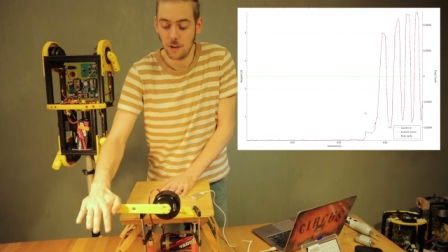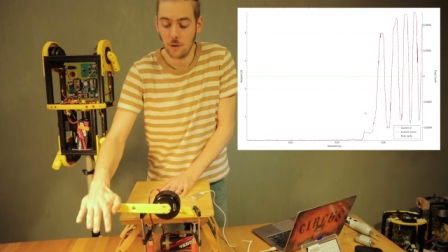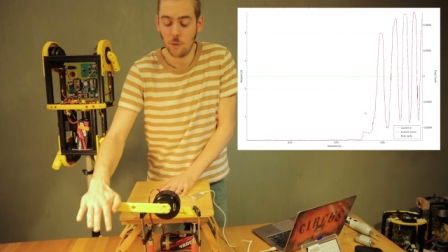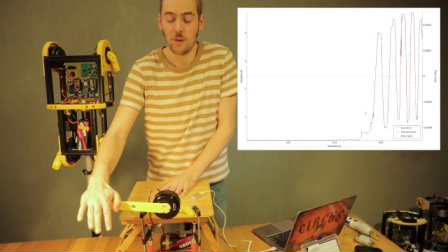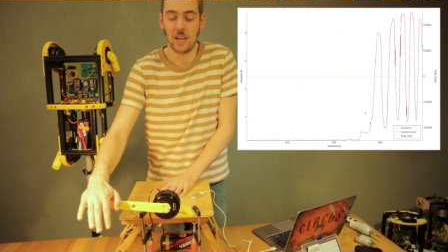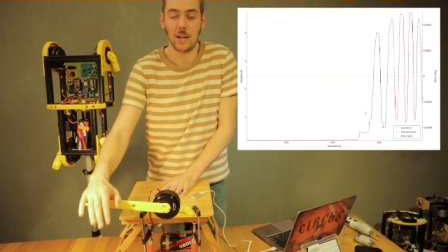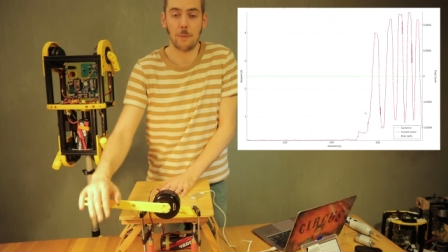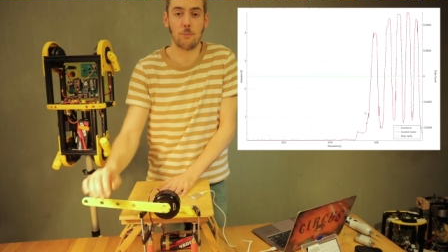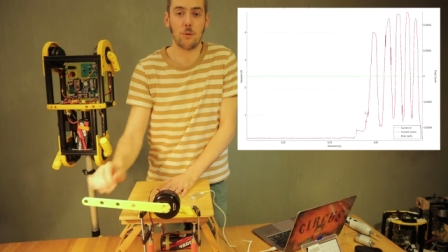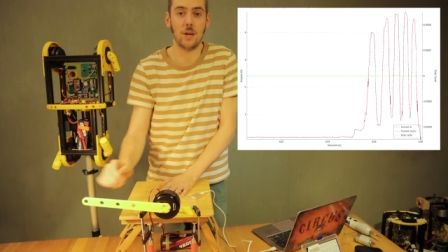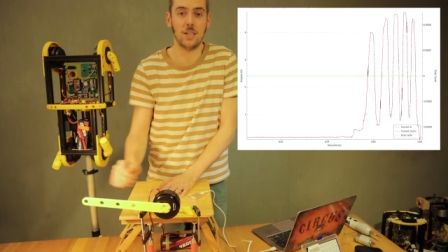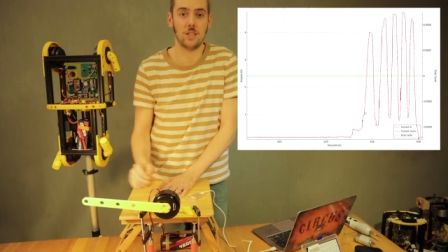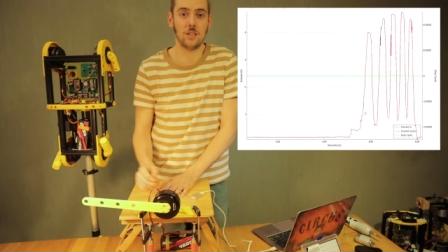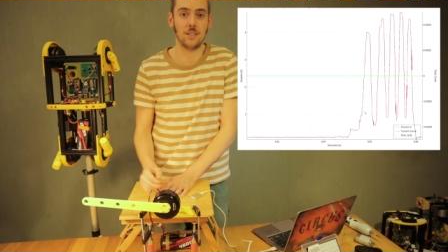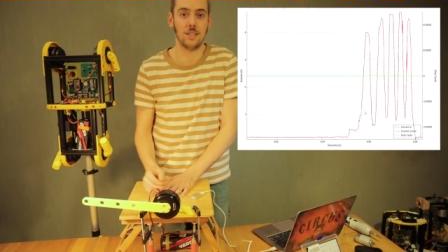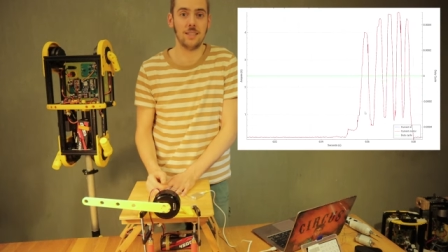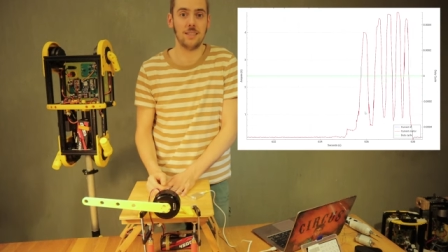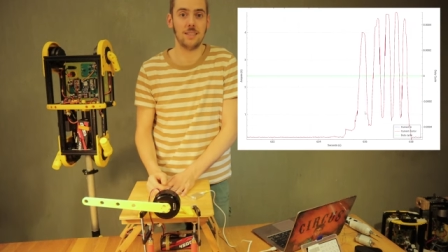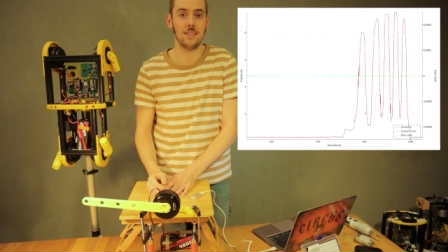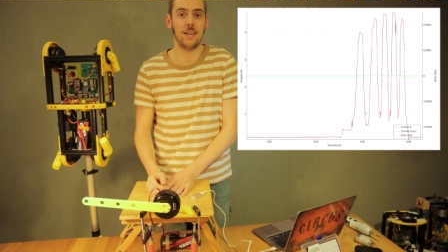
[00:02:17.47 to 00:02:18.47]
when I press
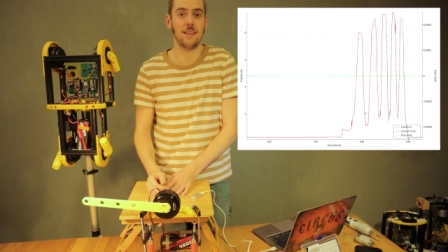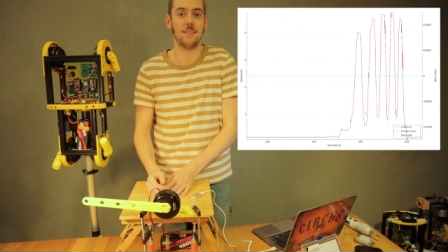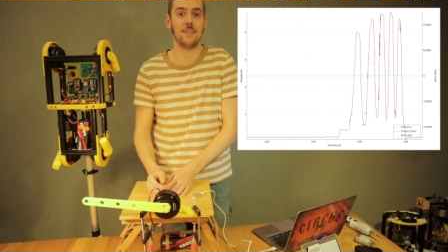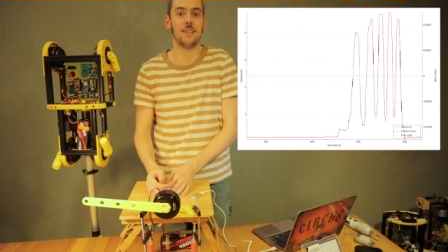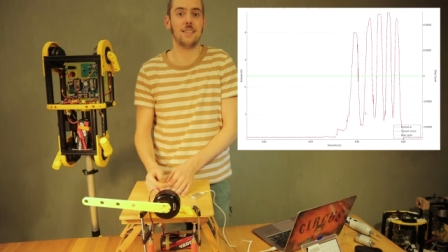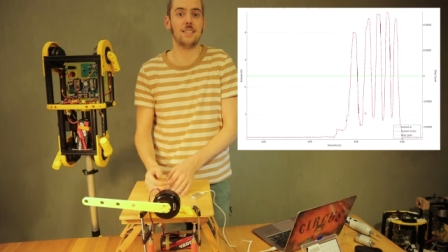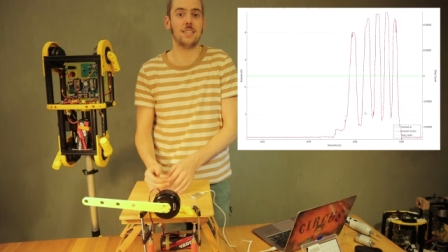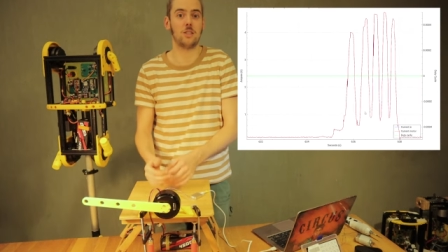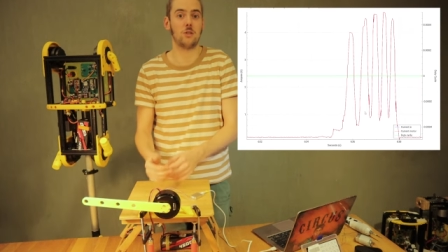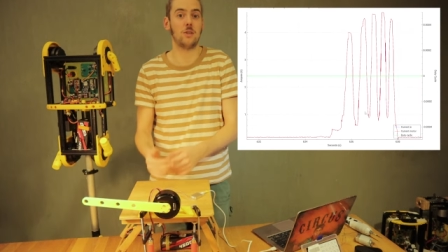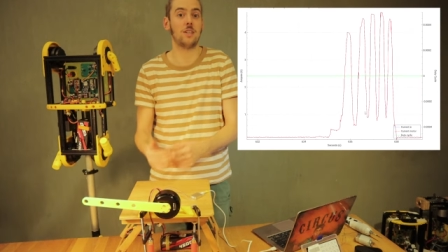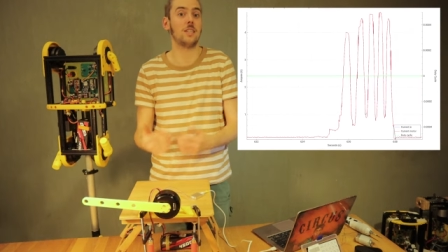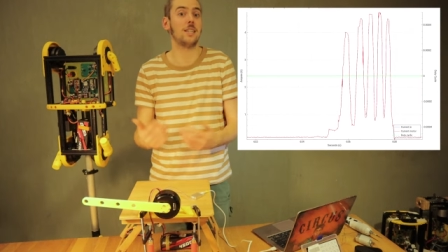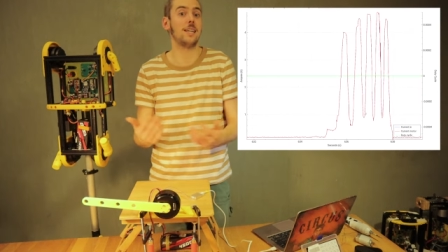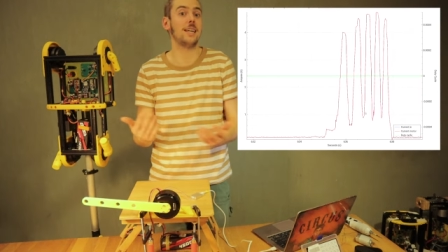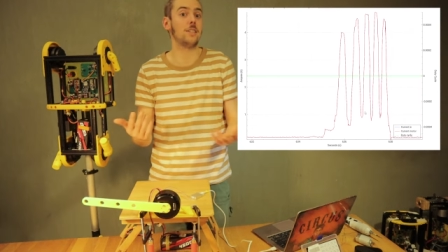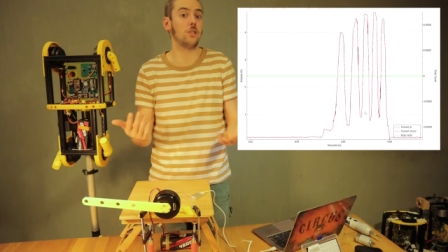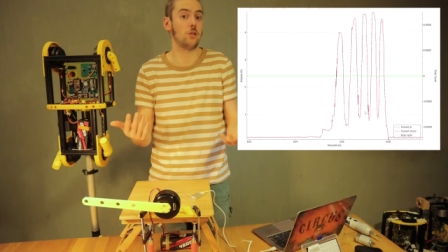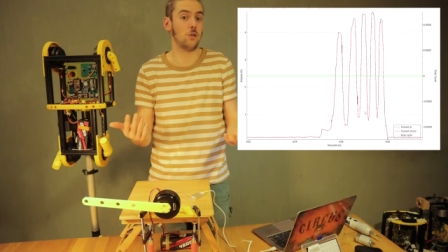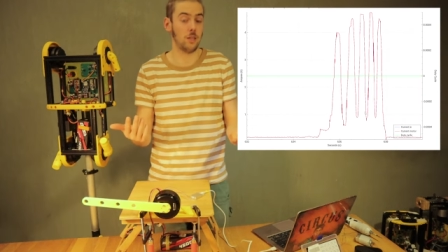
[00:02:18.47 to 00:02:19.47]
on it and this
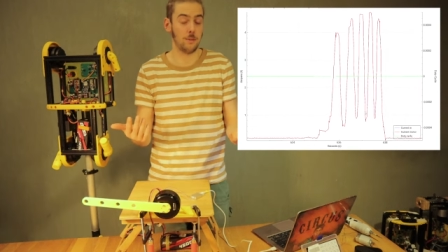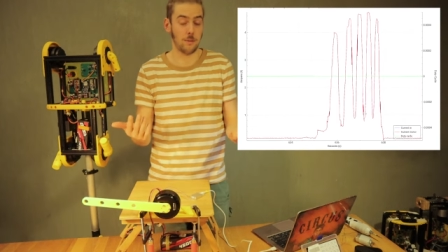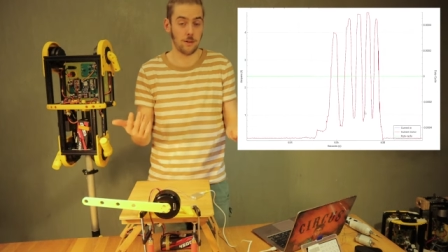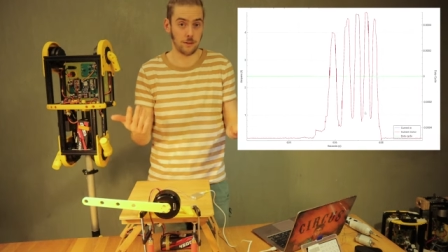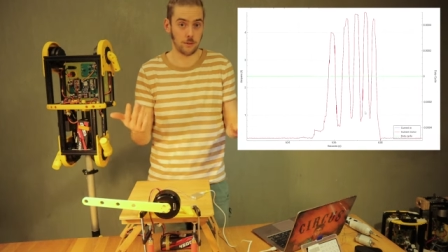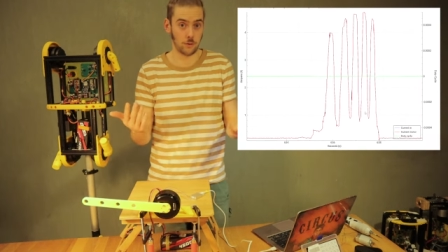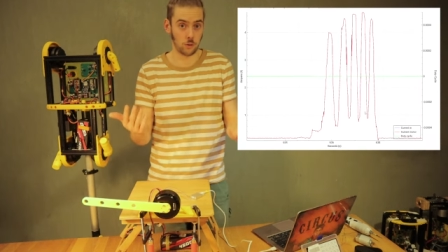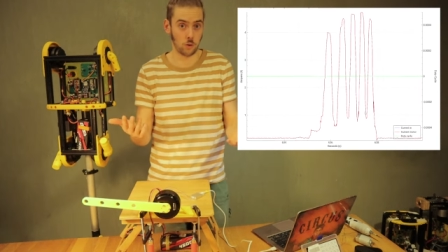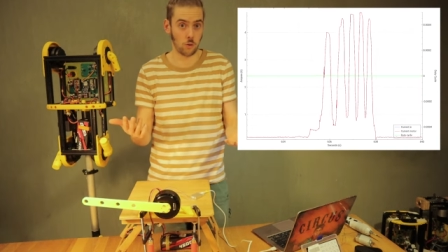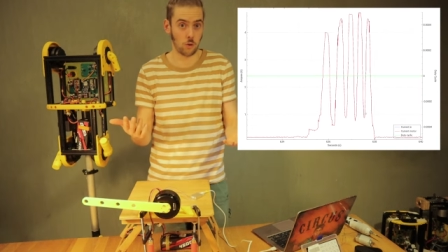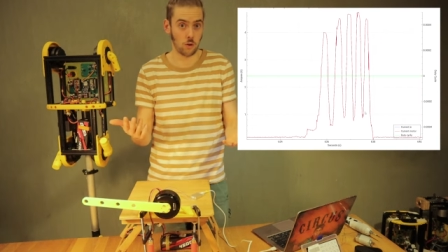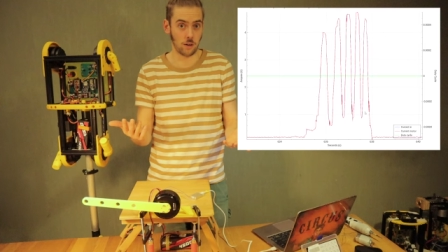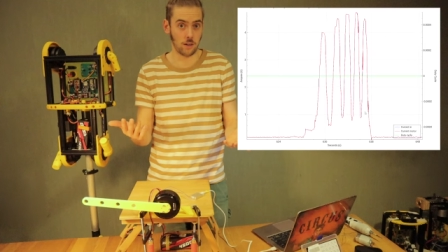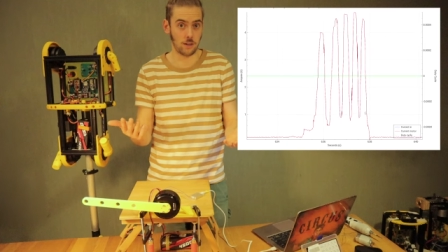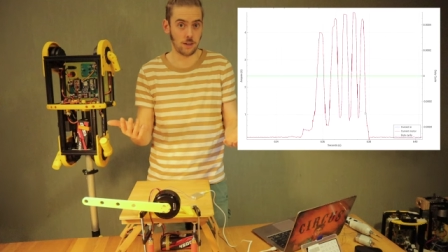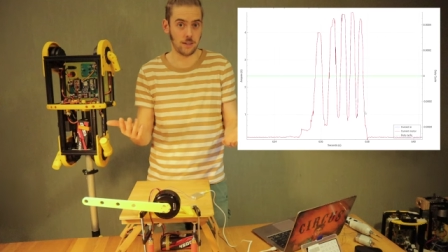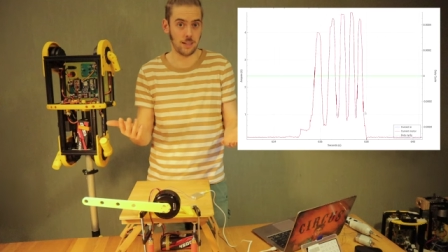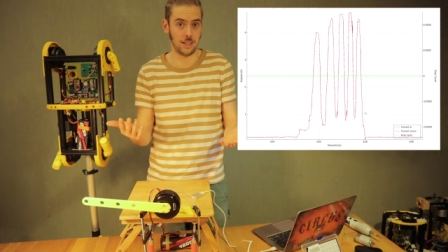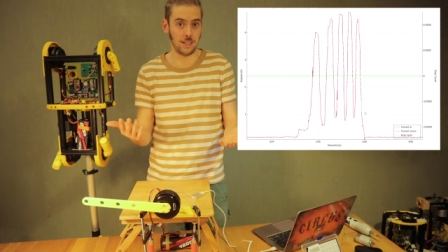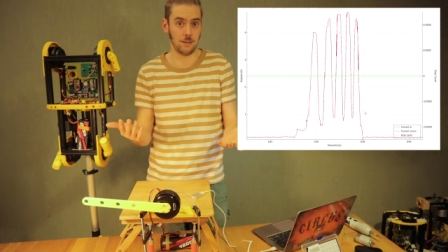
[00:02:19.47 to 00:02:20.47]
translates to the amount of torque
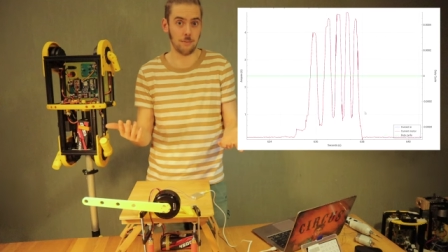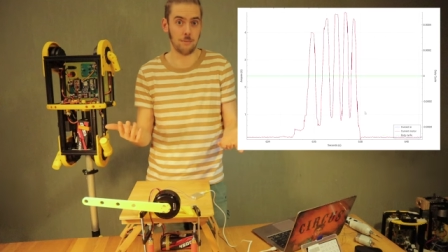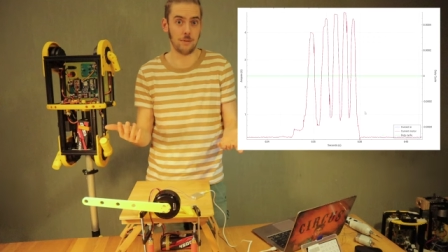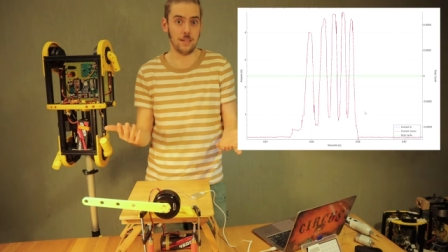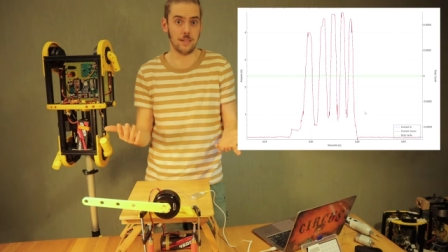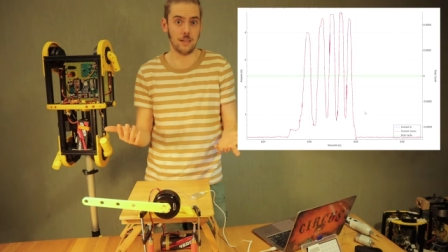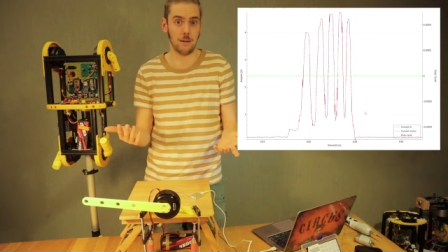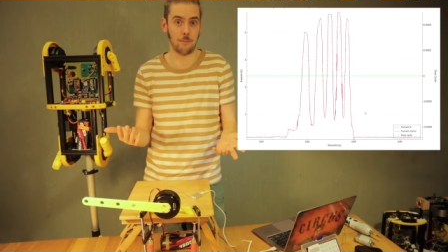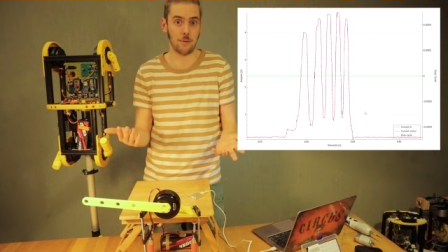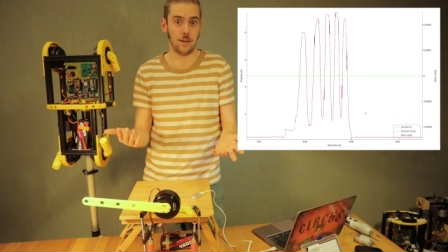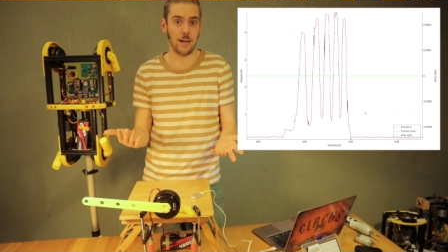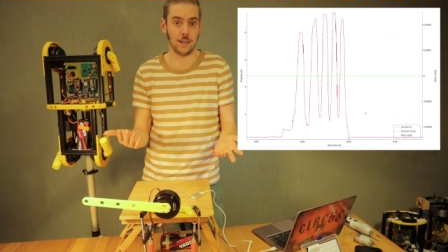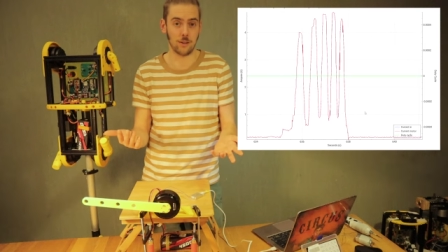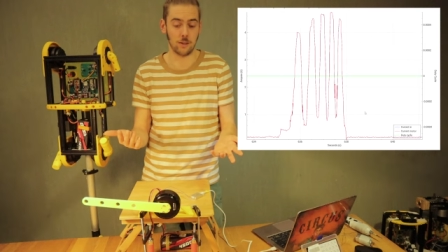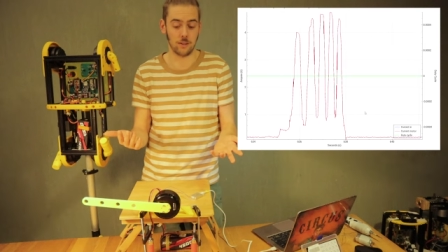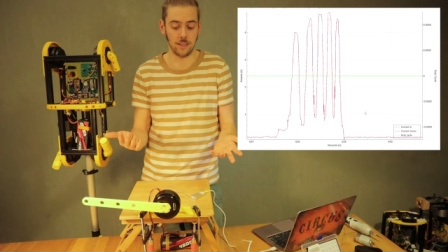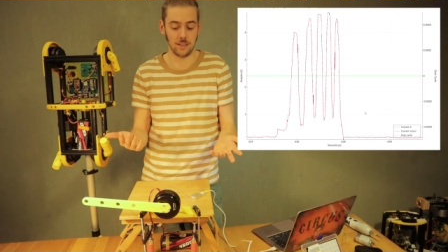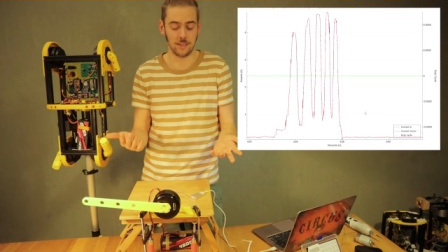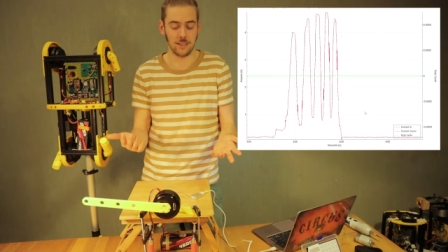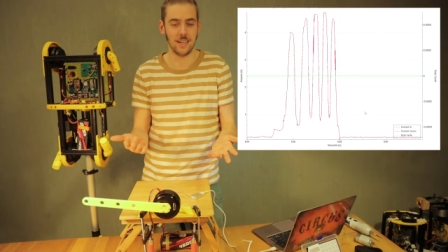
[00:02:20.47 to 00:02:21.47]
that is being applied
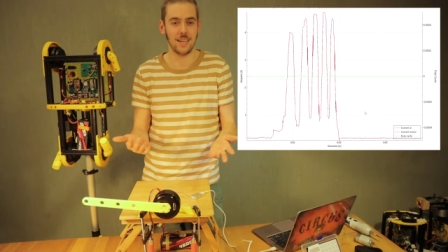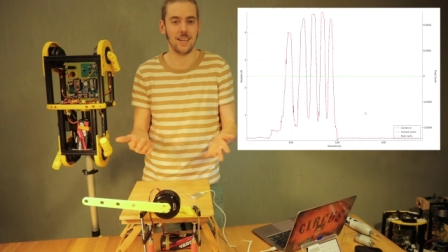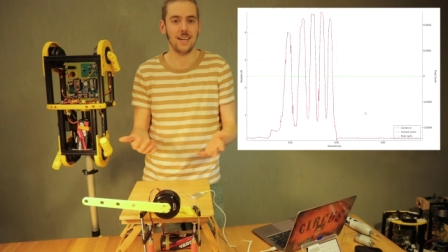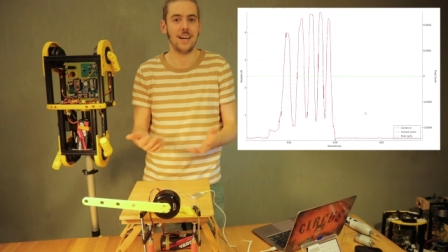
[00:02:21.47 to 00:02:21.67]
on it.